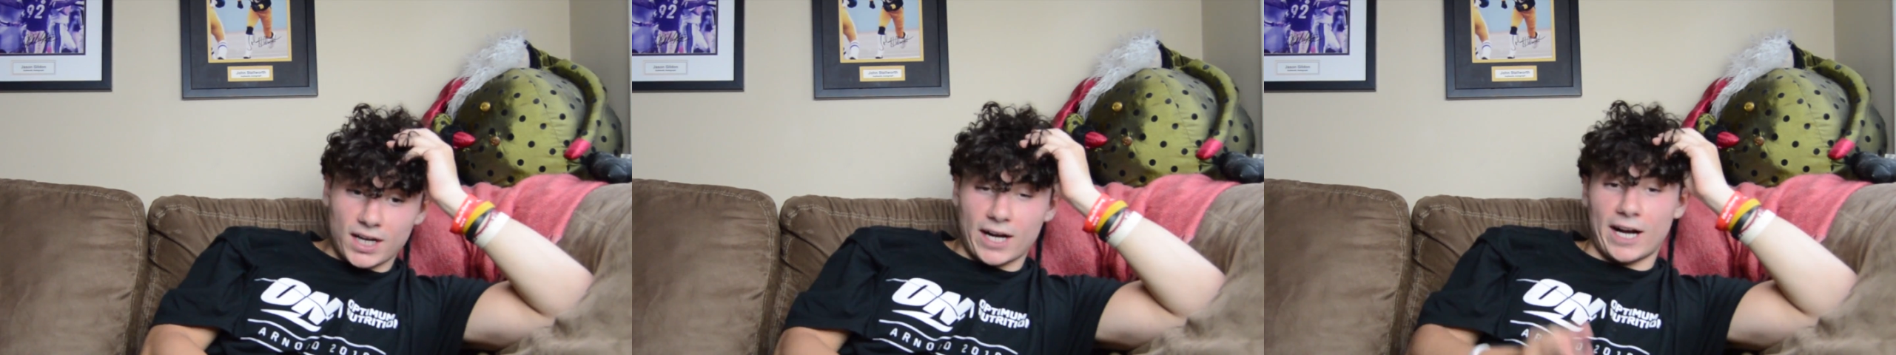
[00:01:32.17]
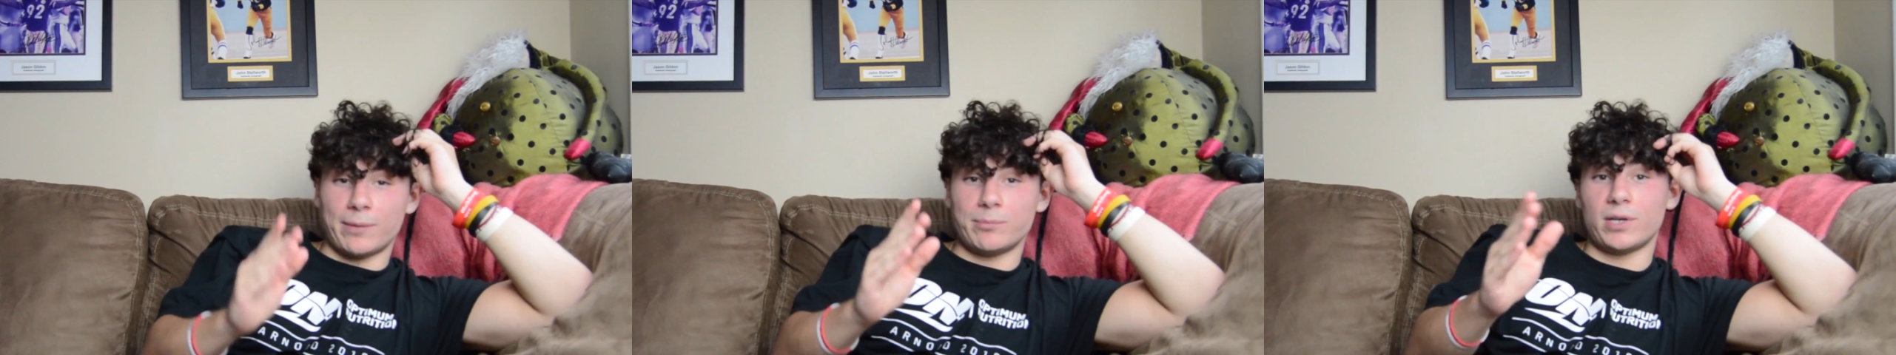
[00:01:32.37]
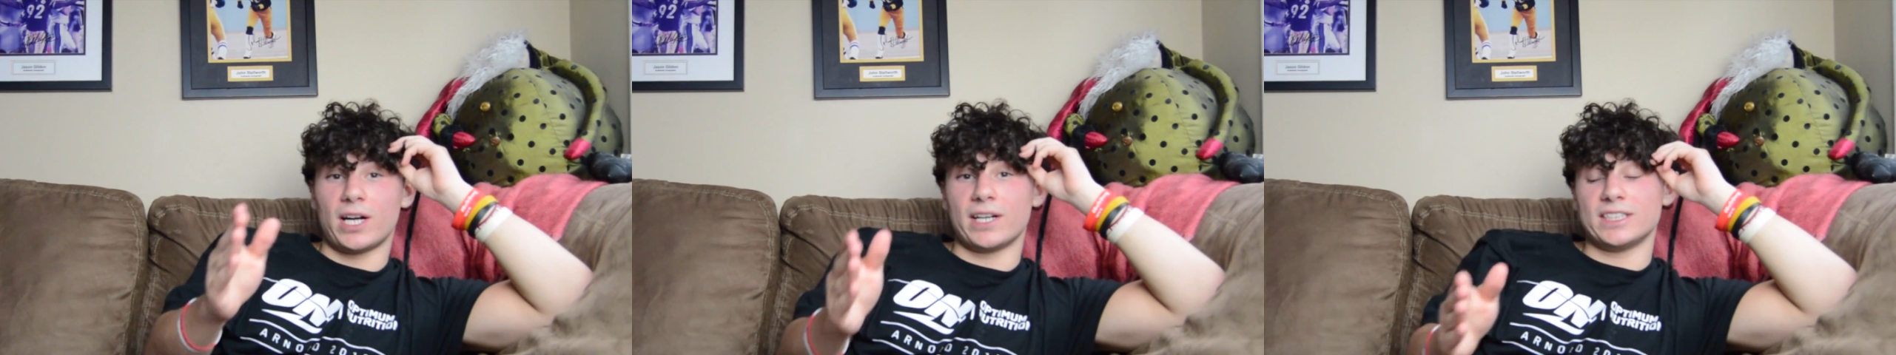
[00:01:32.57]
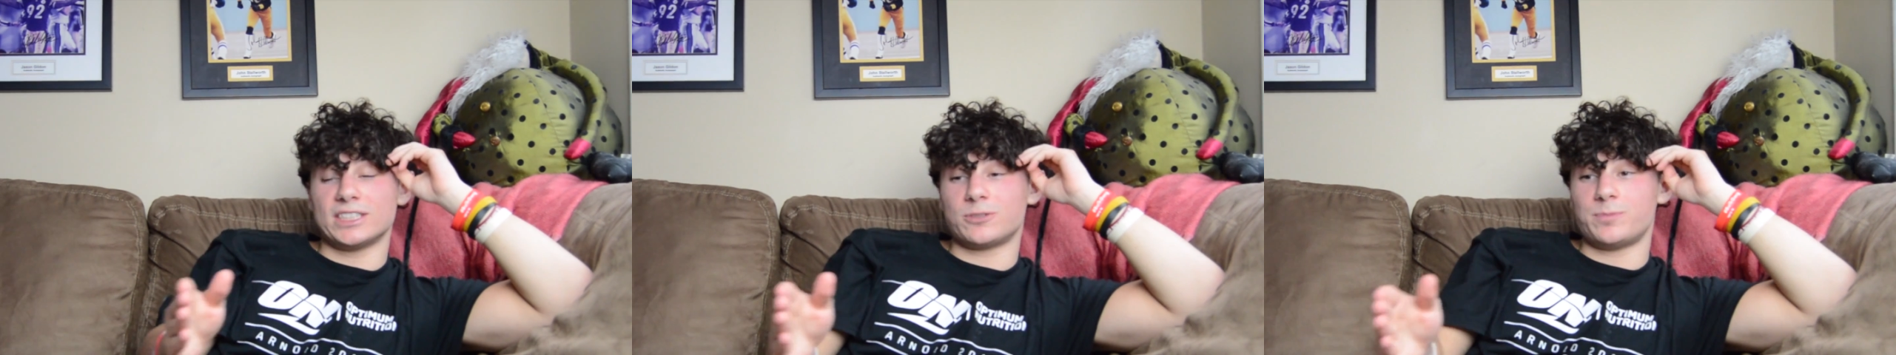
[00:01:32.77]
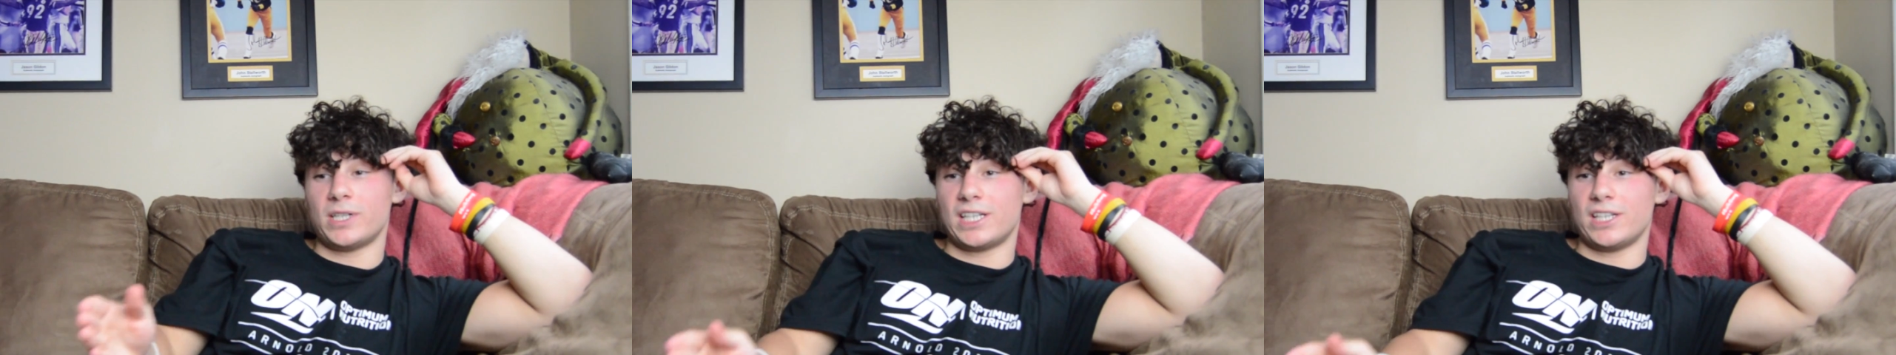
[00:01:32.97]
I'm not going to
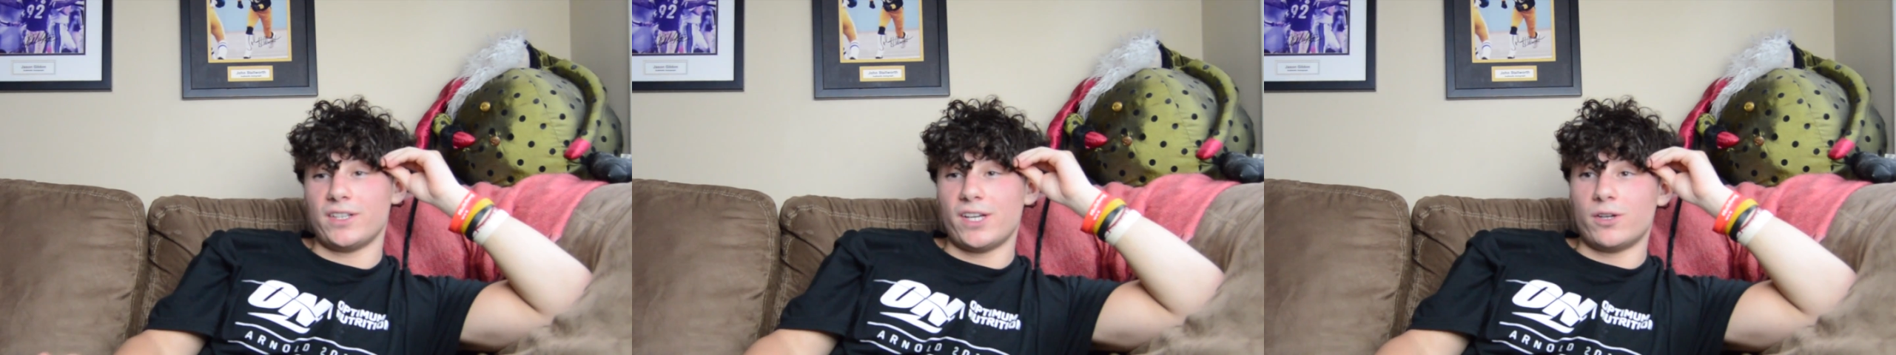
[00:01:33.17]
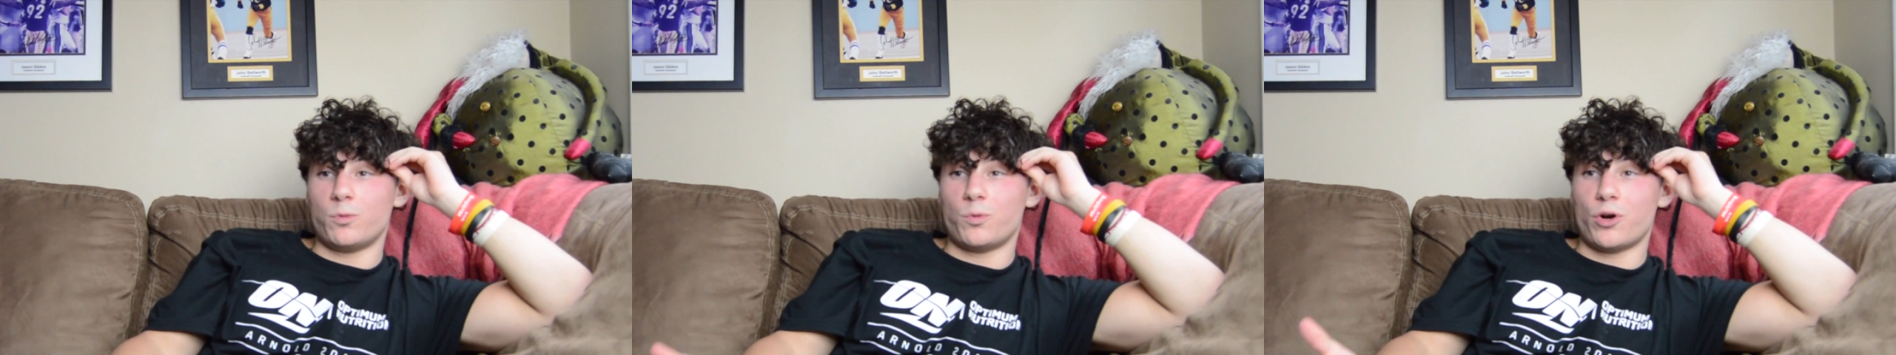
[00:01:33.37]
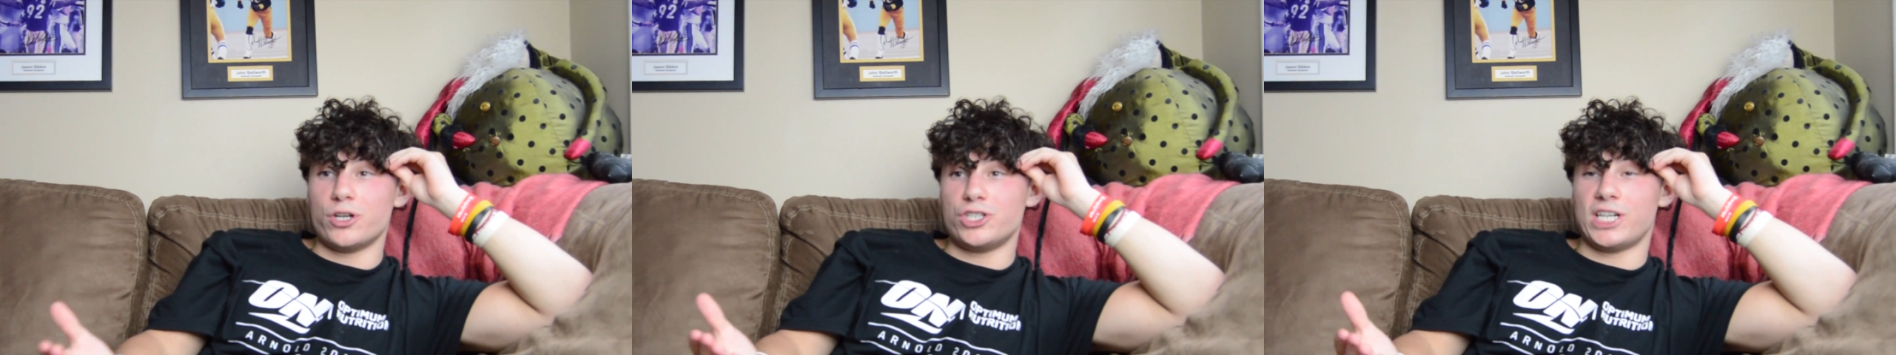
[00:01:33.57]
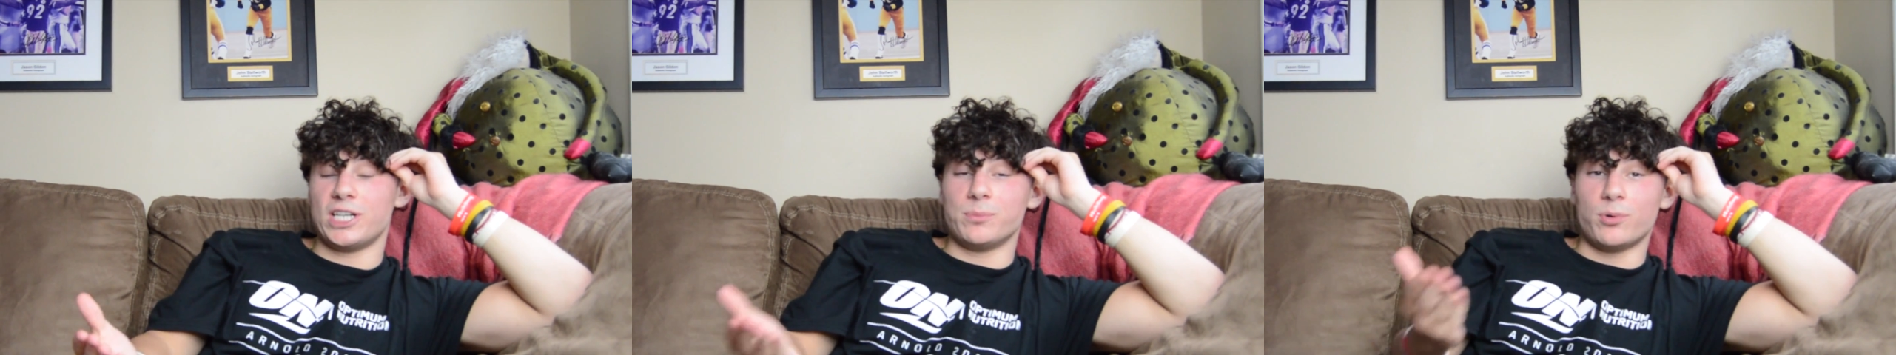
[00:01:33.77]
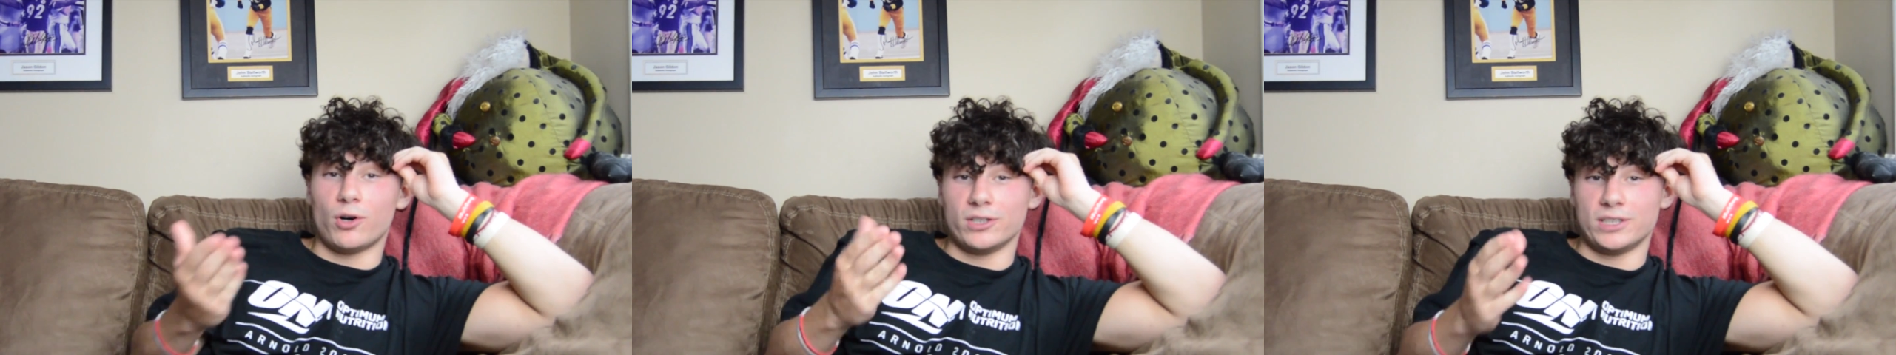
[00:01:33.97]
speculate on what
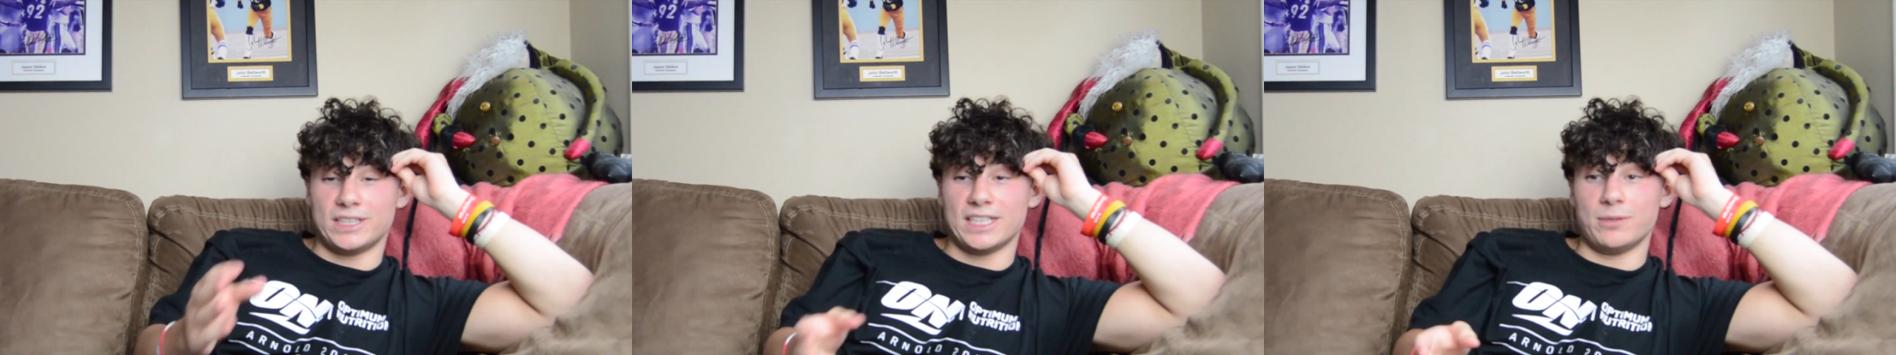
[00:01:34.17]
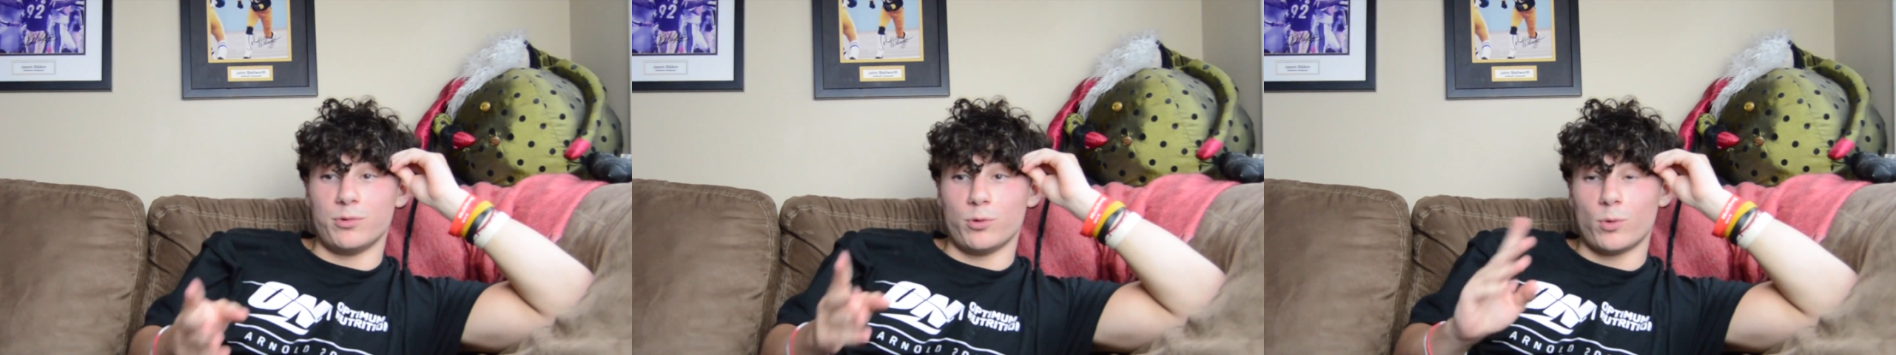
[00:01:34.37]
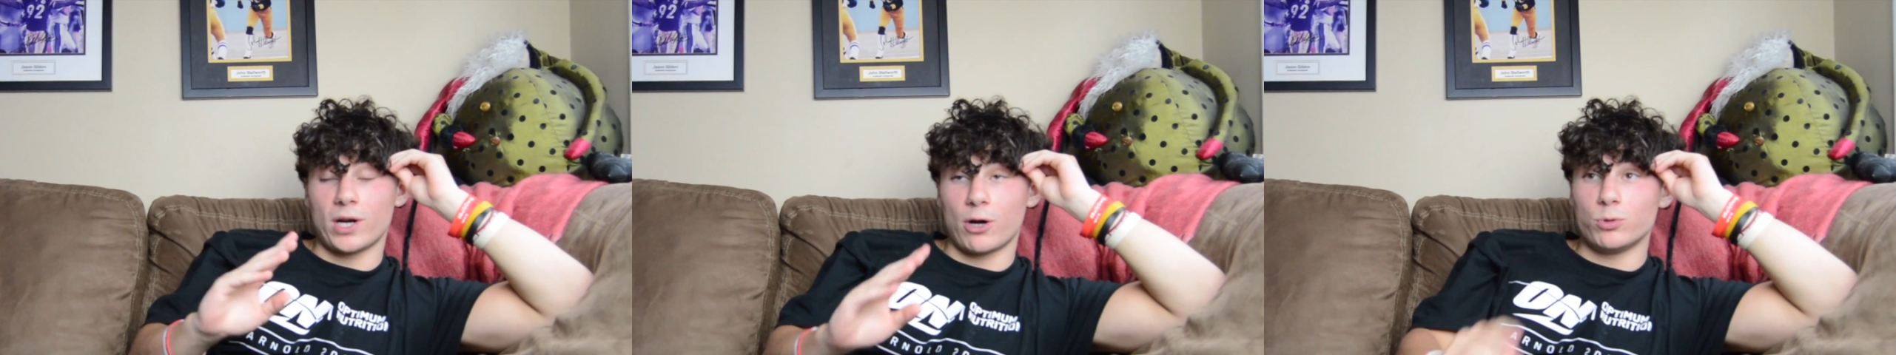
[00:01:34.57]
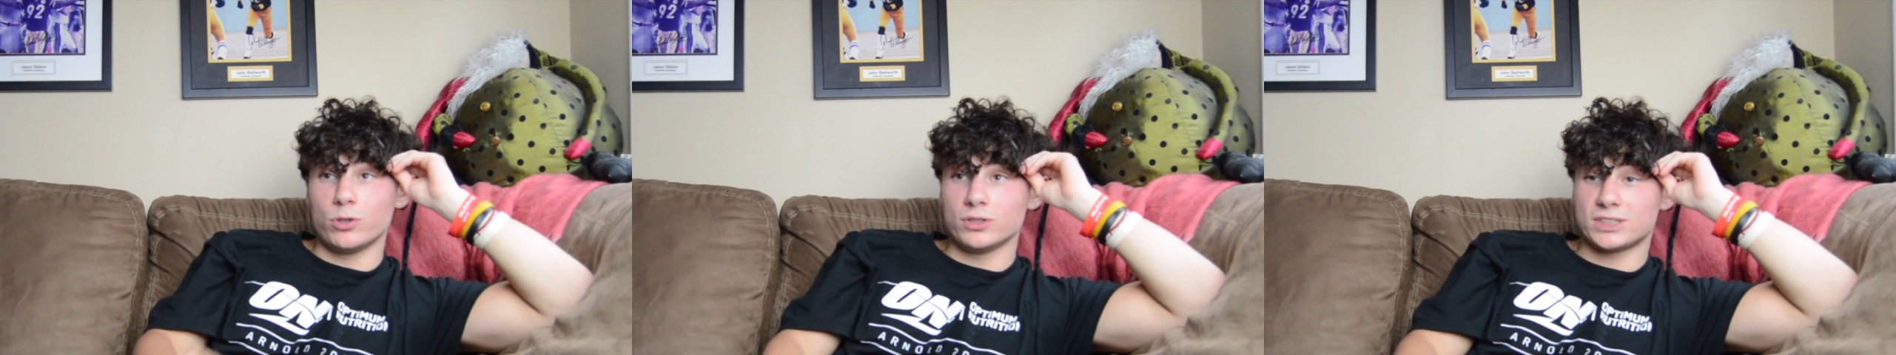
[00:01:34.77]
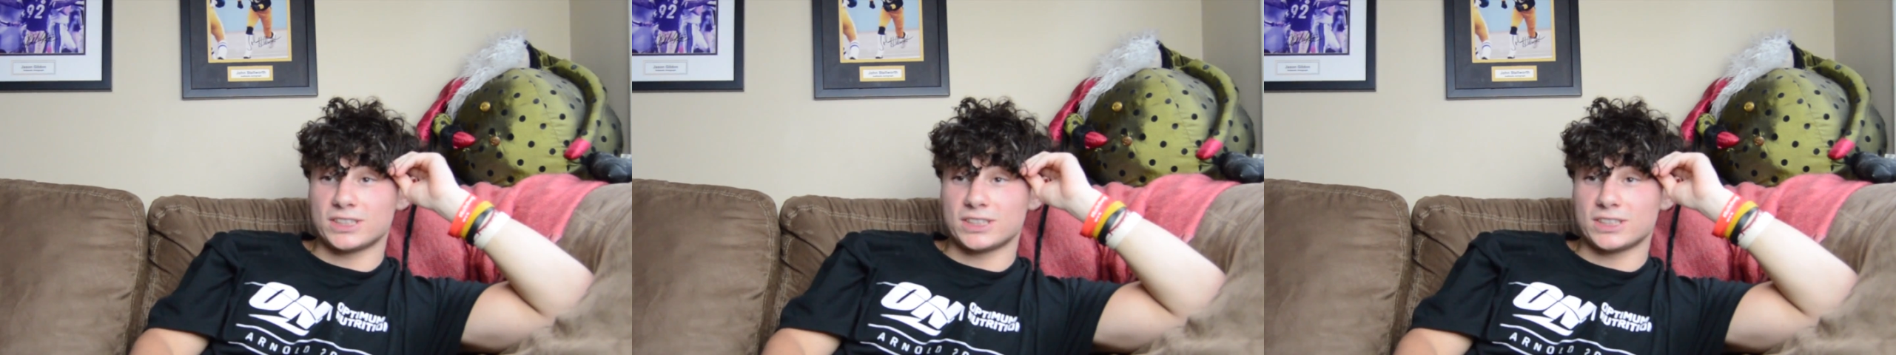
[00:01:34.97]
Jake Paul did, but what I will